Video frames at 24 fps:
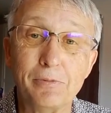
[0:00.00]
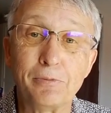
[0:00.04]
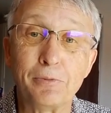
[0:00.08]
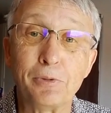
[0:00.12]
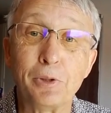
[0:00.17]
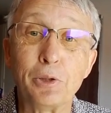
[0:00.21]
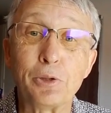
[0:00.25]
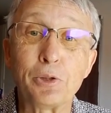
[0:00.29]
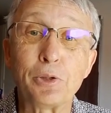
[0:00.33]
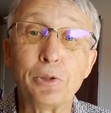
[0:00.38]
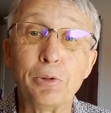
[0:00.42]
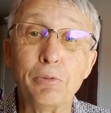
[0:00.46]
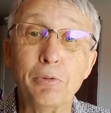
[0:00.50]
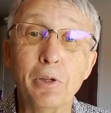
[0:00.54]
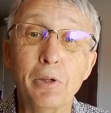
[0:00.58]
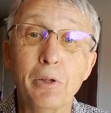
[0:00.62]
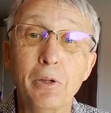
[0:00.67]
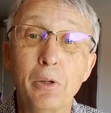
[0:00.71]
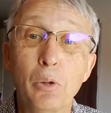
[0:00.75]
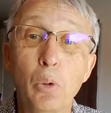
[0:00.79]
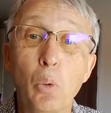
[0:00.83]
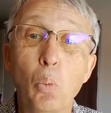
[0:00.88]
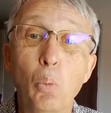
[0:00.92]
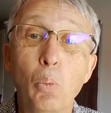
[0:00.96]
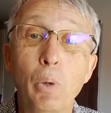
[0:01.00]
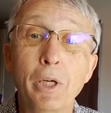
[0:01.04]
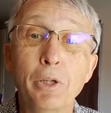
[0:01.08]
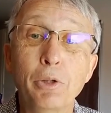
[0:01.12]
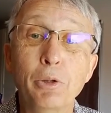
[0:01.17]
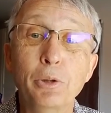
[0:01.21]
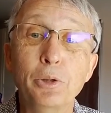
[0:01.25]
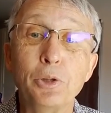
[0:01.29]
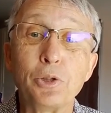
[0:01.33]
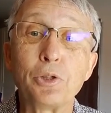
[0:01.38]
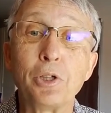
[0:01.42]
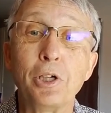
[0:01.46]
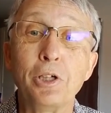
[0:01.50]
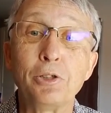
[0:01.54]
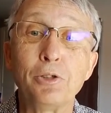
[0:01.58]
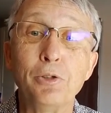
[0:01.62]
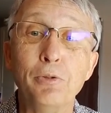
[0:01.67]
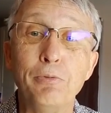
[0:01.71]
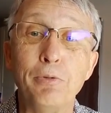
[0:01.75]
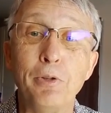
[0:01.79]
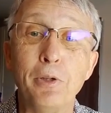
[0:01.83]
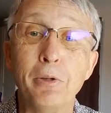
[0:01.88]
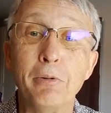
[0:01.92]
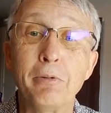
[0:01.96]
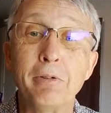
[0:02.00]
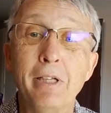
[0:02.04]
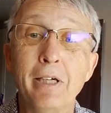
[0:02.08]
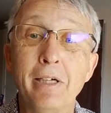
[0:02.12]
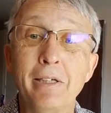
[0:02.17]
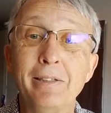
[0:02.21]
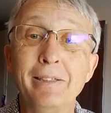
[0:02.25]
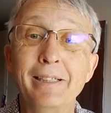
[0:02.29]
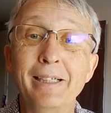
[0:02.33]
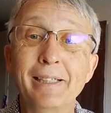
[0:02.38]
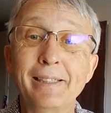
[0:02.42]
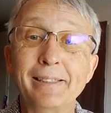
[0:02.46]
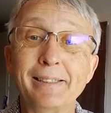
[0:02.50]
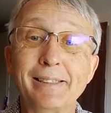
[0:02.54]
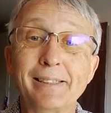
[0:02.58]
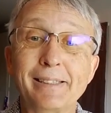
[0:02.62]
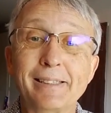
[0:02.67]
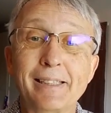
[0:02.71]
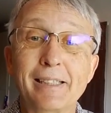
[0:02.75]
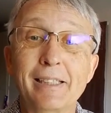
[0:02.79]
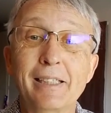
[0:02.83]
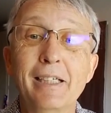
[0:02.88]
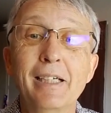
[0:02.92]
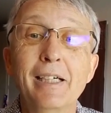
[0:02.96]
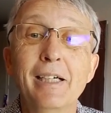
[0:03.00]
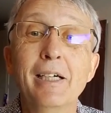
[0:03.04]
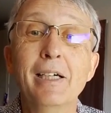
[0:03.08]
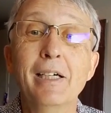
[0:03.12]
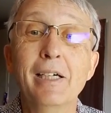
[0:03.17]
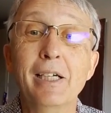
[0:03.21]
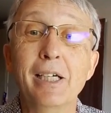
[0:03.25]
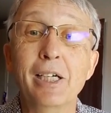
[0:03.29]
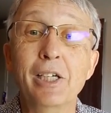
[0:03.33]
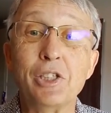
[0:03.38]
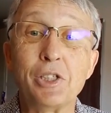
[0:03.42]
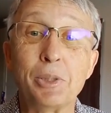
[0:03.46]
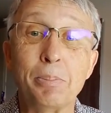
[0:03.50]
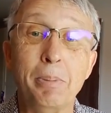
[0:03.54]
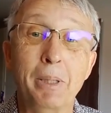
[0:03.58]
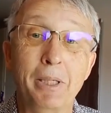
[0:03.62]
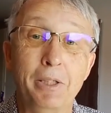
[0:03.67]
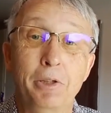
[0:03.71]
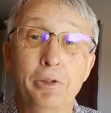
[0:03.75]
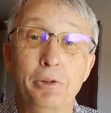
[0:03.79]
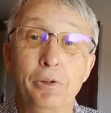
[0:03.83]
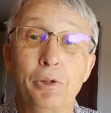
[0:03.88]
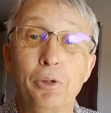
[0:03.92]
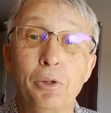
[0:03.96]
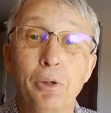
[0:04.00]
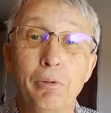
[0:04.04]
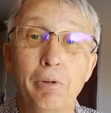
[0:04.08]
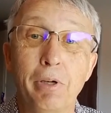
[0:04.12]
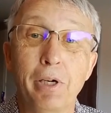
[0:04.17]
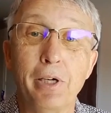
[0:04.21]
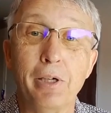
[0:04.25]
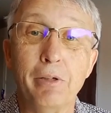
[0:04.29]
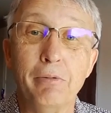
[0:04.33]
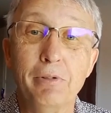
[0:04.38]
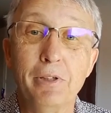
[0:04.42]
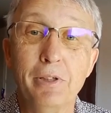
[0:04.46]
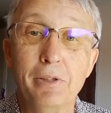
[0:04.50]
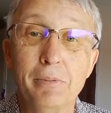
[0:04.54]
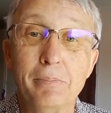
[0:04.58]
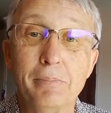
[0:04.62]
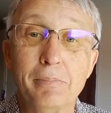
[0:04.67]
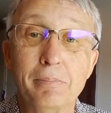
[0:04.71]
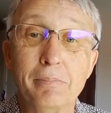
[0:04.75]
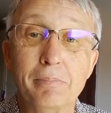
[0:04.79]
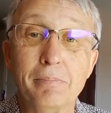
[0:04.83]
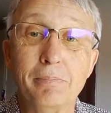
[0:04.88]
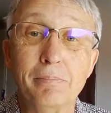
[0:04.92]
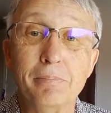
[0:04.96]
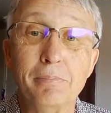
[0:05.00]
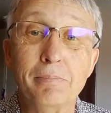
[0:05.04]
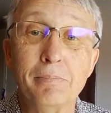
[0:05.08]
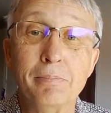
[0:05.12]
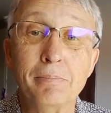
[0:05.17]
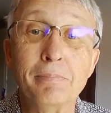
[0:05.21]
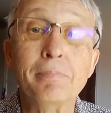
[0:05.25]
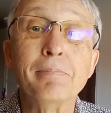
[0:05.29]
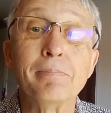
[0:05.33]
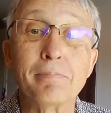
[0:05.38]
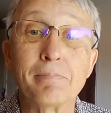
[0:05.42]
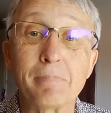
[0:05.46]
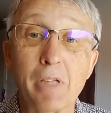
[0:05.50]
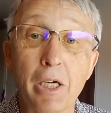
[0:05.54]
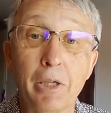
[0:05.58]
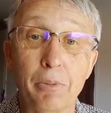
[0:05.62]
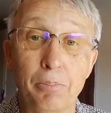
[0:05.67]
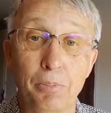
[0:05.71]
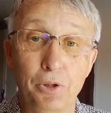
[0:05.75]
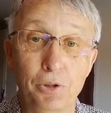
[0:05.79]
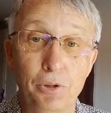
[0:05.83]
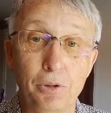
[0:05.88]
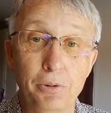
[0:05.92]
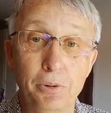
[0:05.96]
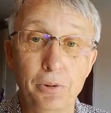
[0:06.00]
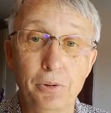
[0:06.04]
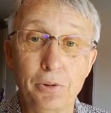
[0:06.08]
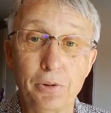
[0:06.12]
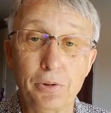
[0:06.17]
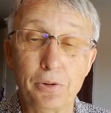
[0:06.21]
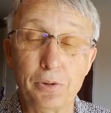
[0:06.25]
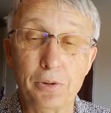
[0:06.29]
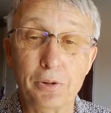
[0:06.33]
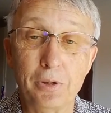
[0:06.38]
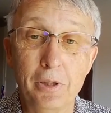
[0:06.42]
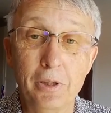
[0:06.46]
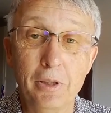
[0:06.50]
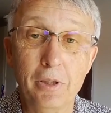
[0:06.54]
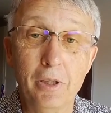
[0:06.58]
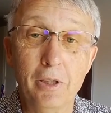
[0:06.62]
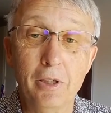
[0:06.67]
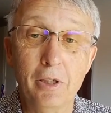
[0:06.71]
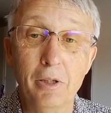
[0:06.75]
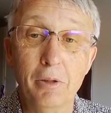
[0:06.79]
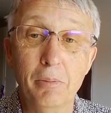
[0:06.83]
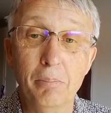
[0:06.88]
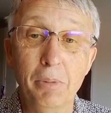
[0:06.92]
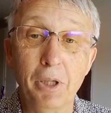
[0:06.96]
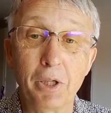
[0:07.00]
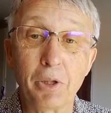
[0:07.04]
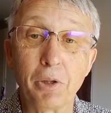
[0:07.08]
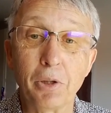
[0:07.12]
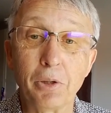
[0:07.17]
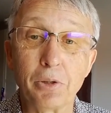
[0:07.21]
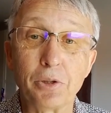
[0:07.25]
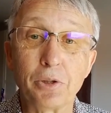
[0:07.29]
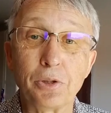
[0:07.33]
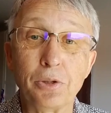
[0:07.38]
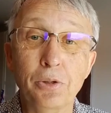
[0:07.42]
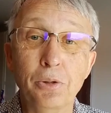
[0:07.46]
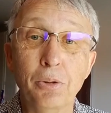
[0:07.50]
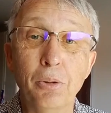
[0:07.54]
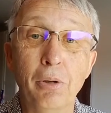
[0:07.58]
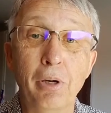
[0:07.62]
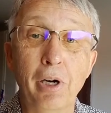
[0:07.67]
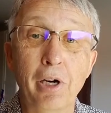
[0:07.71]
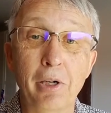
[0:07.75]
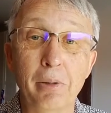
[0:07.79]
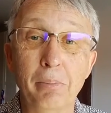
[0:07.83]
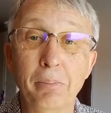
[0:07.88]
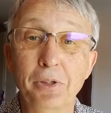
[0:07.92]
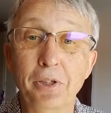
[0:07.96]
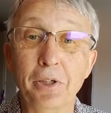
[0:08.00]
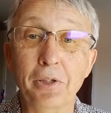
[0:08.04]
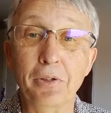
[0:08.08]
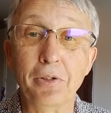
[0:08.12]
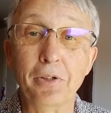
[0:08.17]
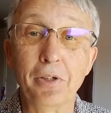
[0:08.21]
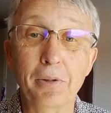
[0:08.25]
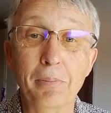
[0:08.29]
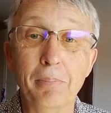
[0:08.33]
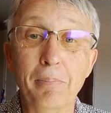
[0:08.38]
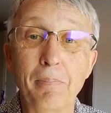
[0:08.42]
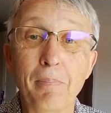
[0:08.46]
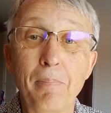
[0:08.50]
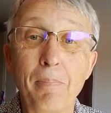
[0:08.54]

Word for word: First of all, when you start to float like this, it's better to go around. Absolute. Because no harm done.